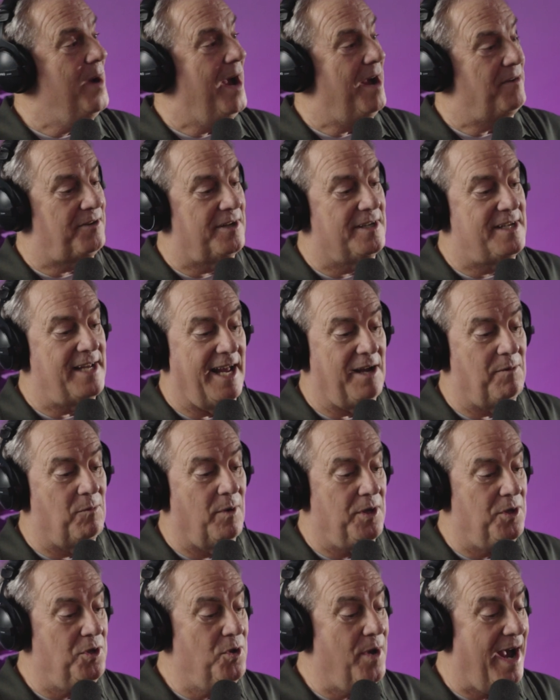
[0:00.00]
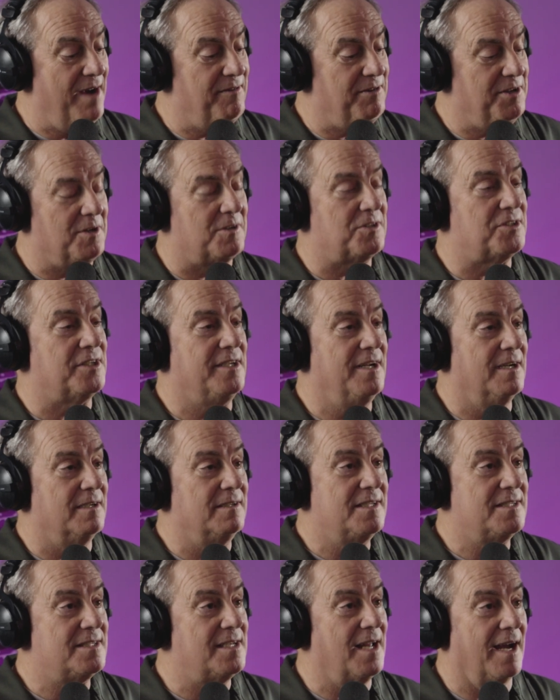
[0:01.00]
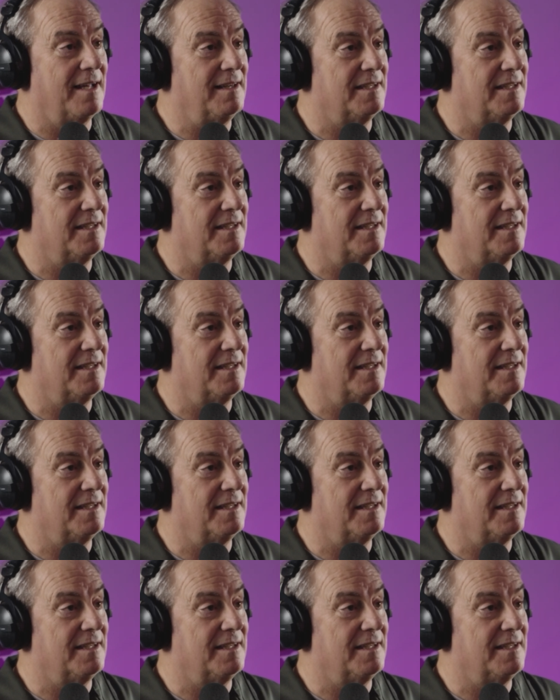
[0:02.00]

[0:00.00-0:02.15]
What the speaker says: have to take what do you have in your security stack?